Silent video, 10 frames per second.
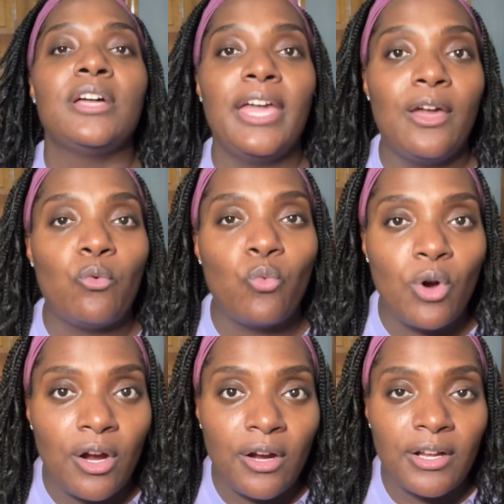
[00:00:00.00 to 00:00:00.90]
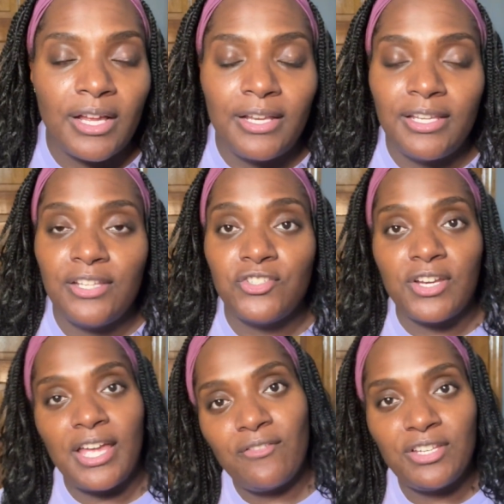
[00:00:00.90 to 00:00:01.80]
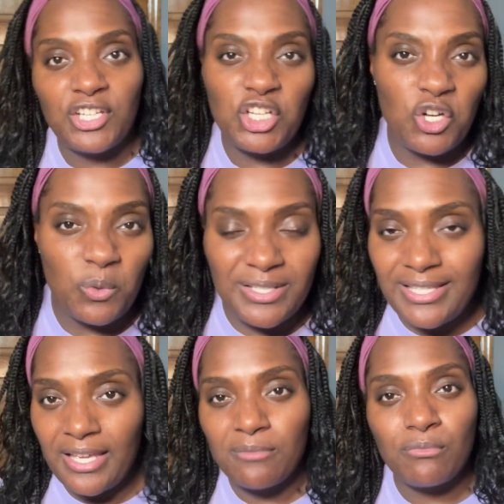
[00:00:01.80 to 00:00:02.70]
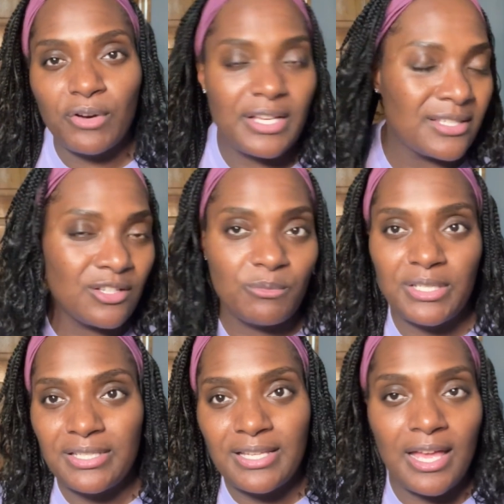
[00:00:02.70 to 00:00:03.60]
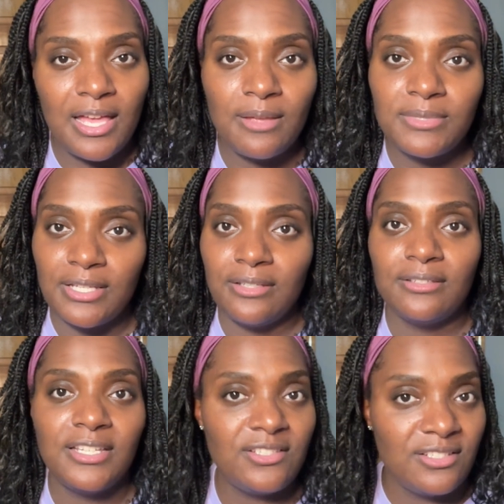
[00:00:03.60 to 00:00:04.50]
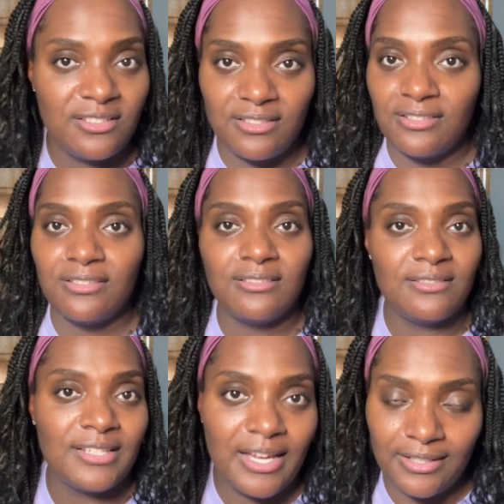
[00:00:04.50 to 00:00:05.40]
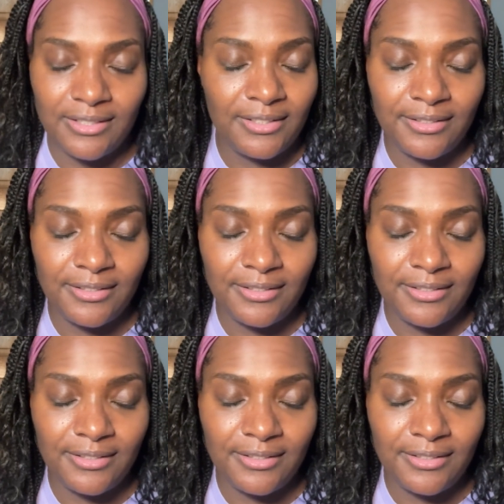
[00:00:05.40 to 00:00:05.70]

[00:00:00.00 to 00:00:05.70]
at work and then you're having to go and take breaks so many times, and that's just not good.